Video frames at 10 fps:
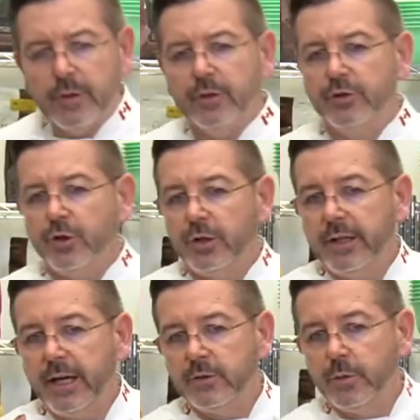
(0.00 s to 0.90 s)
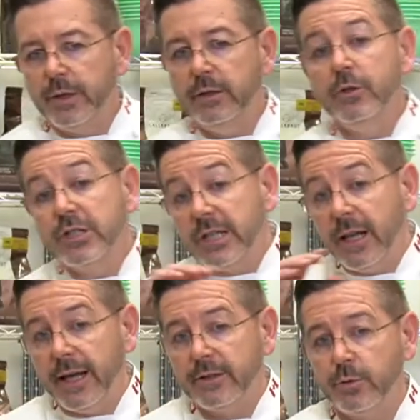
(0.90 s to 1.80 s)
because the chocolate has already, the
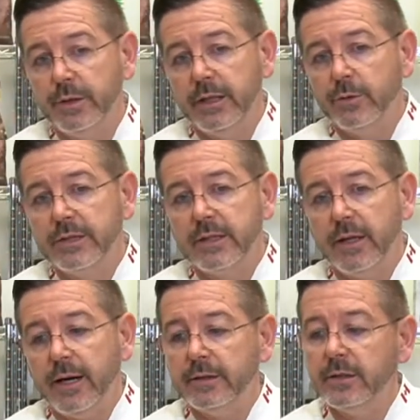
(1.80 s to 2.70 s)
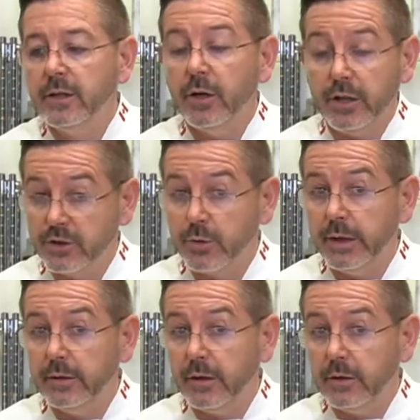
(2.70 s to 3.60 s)
shell has already crystallized and shrinked